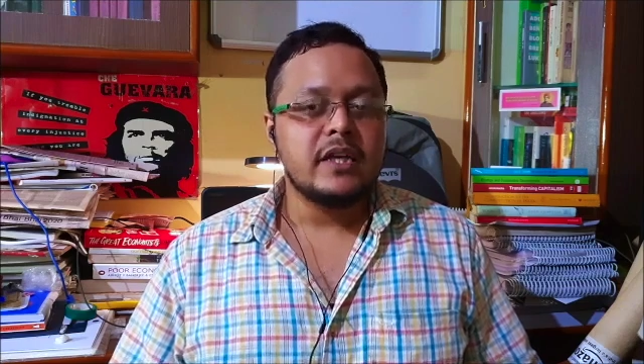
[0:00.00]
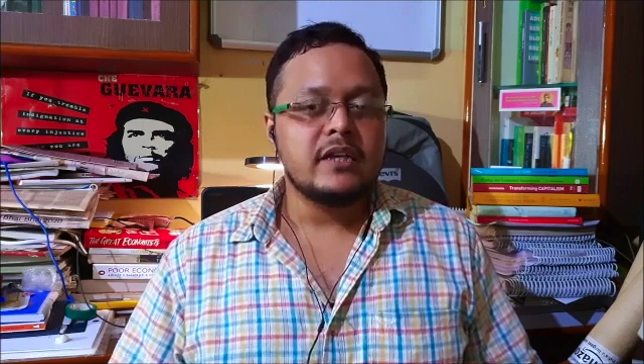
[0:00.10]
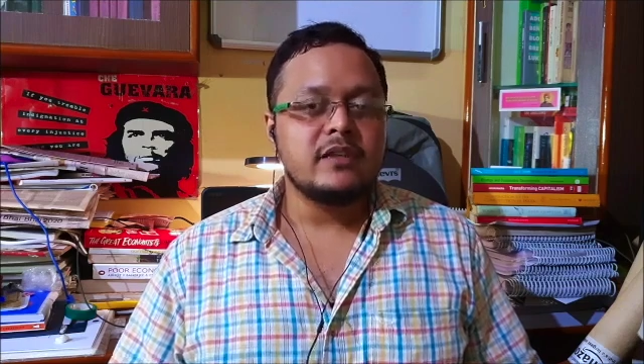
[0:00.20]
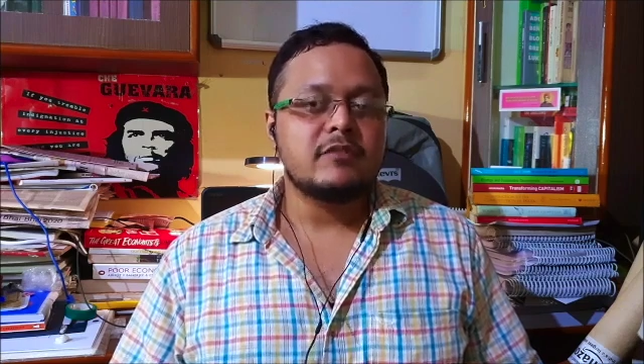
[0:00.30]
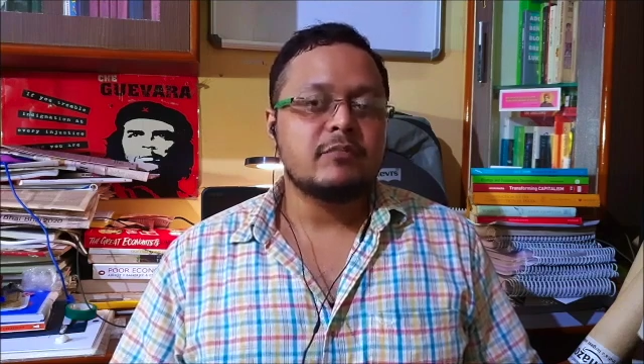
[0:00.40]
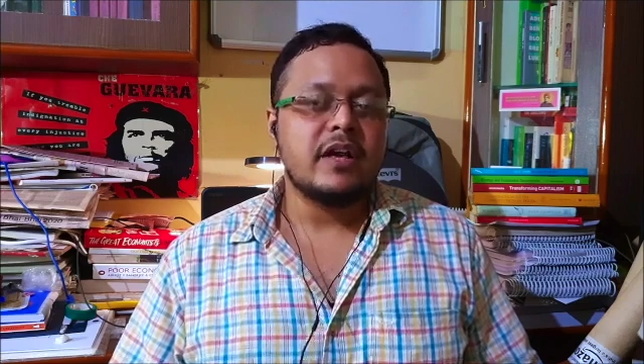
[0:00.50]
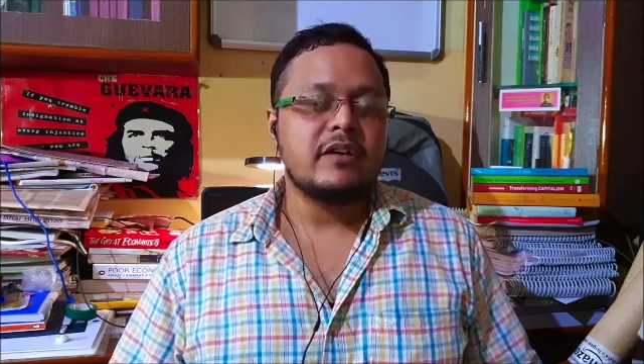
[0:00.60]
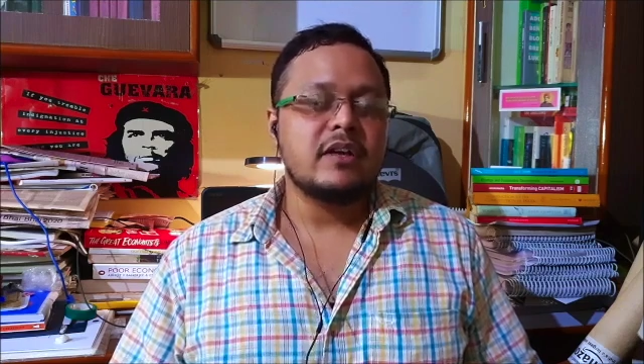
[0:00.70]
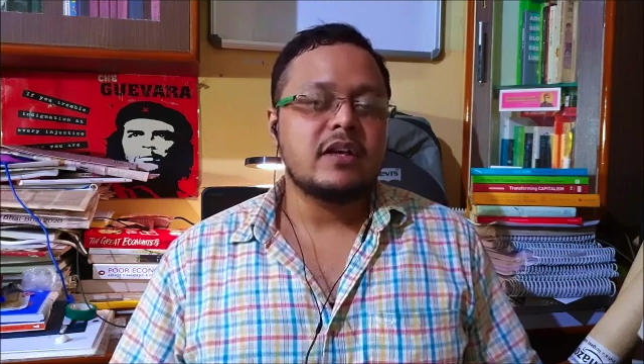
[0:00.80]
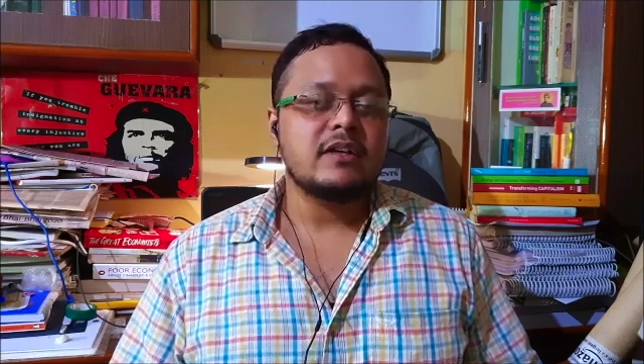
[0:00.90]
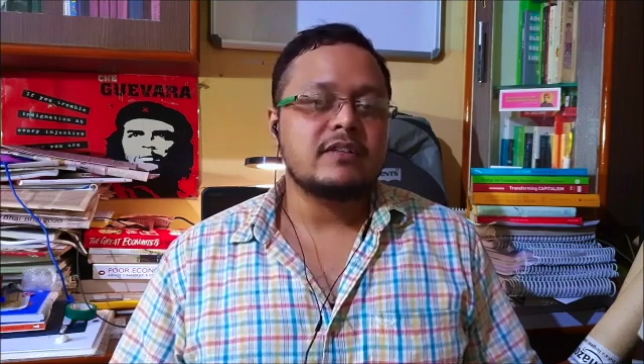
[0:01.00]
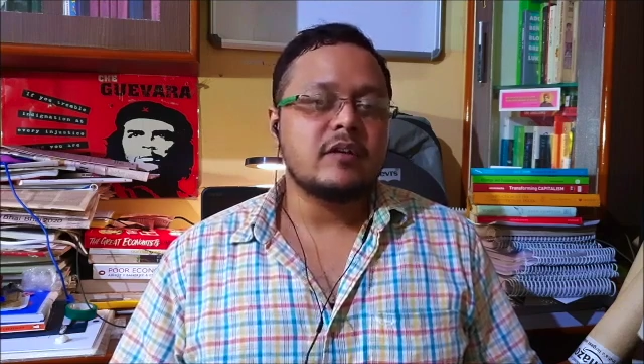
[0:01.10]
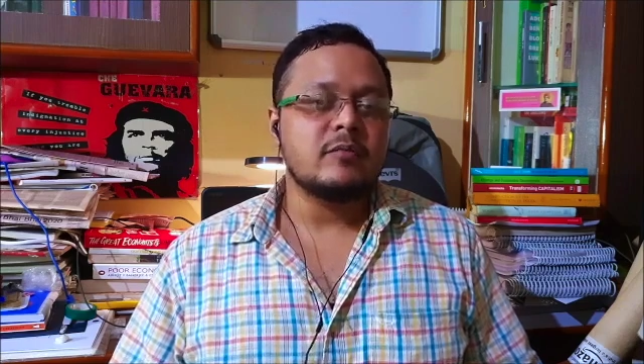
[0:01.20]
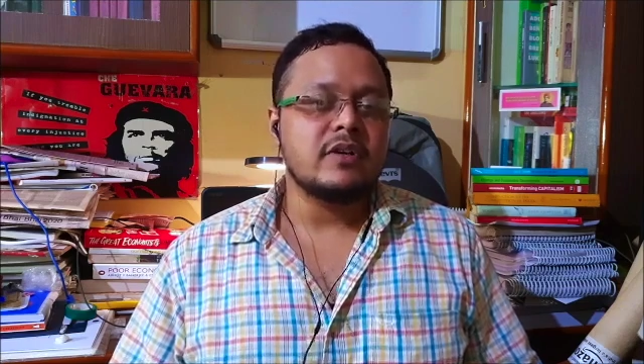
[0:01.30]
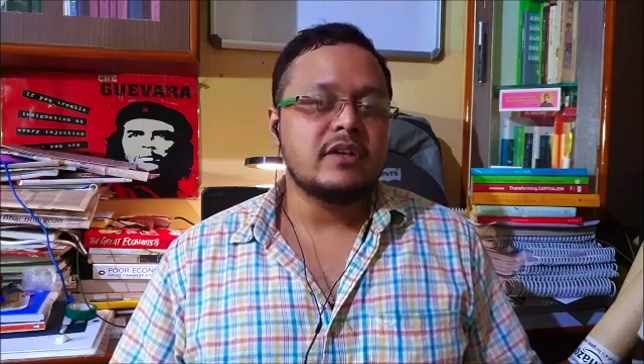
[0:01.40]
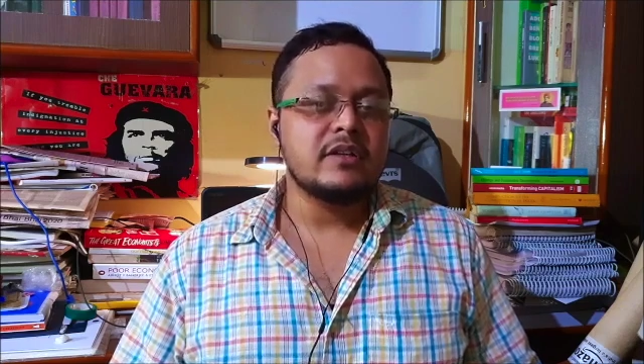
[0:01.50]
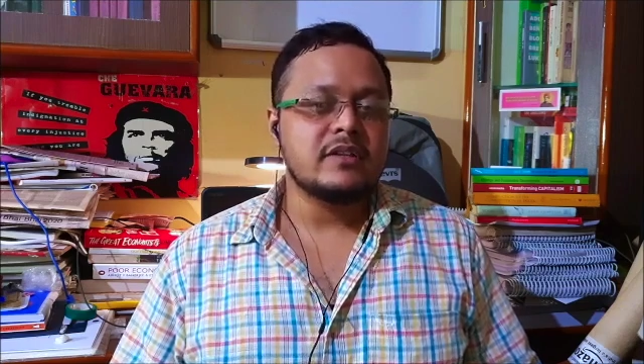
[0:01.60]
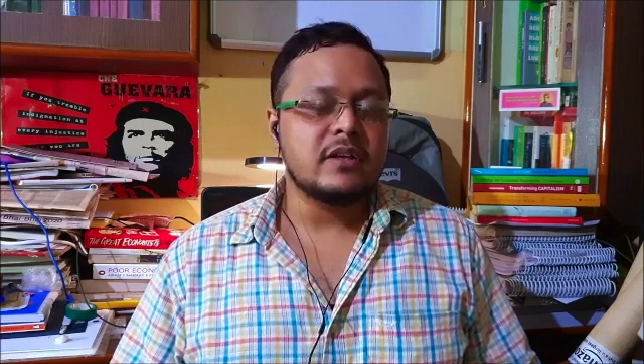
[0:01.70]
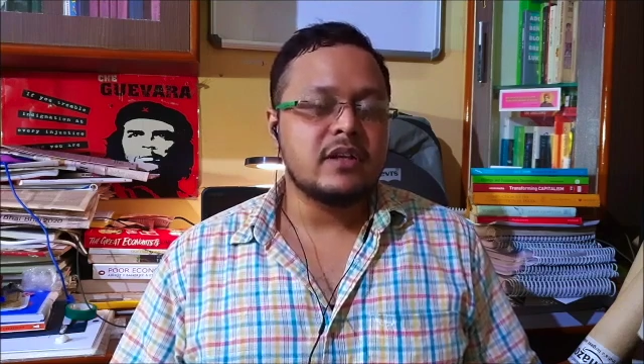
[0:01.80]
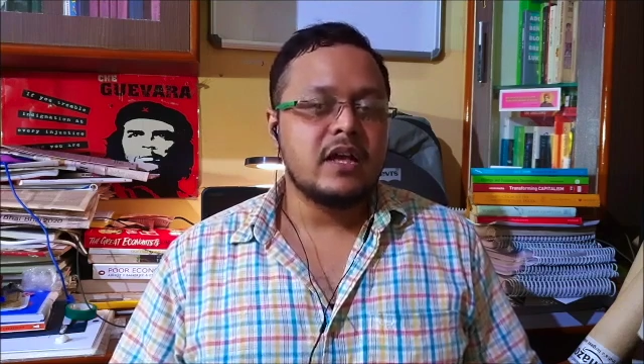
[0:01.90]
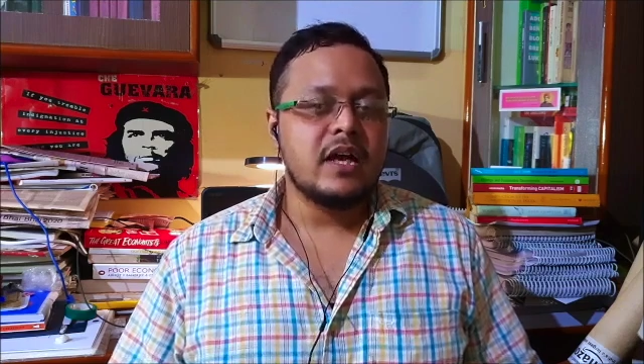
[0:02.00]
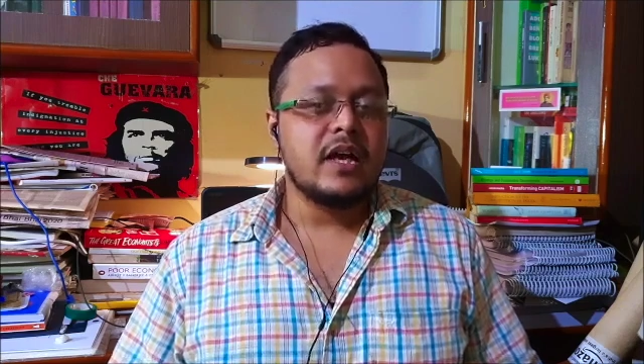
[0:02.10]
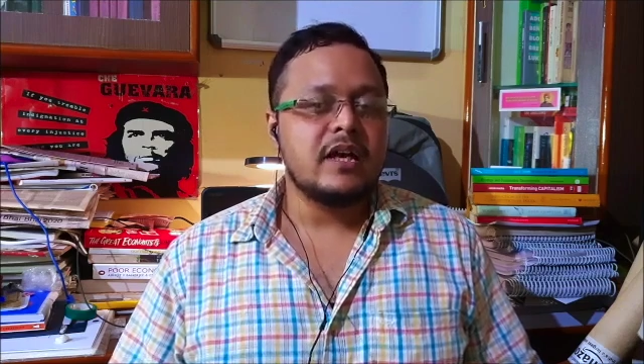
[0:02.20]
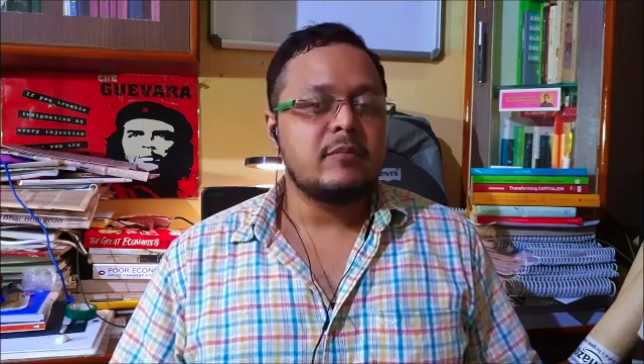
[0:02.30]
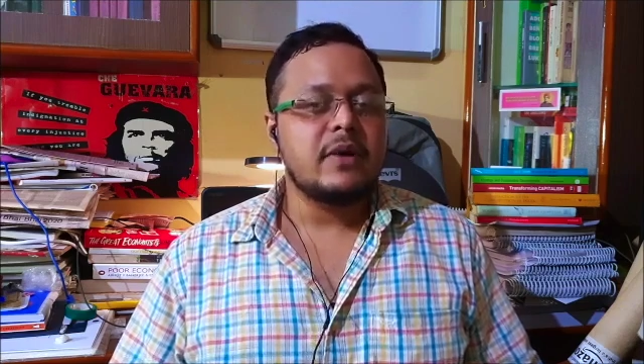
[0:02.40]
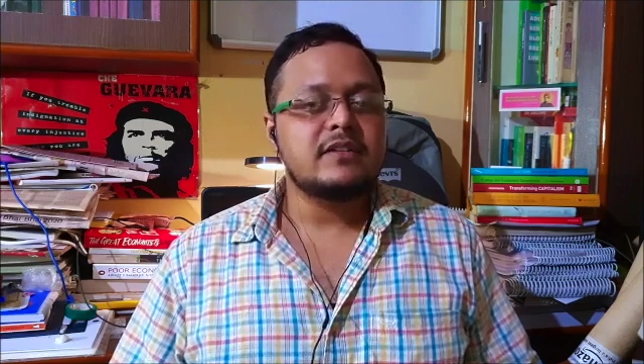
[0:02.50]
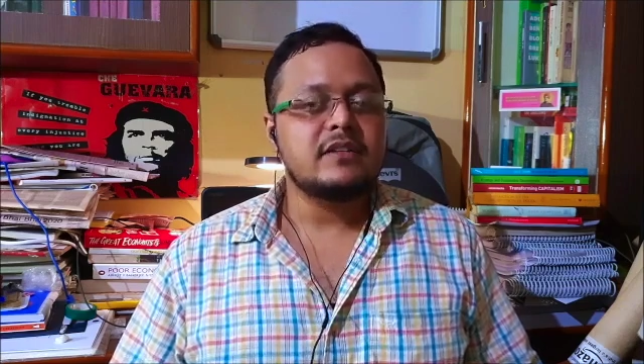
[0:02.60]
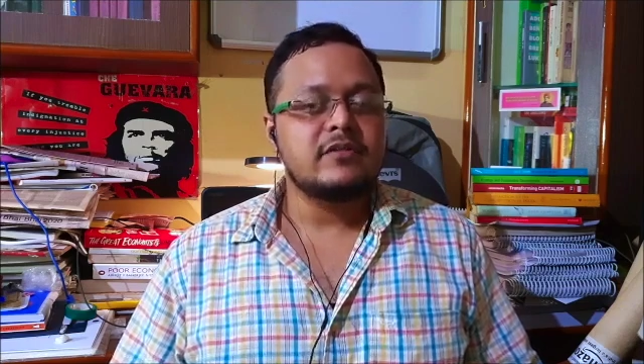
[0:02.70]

despite reckless competition and massive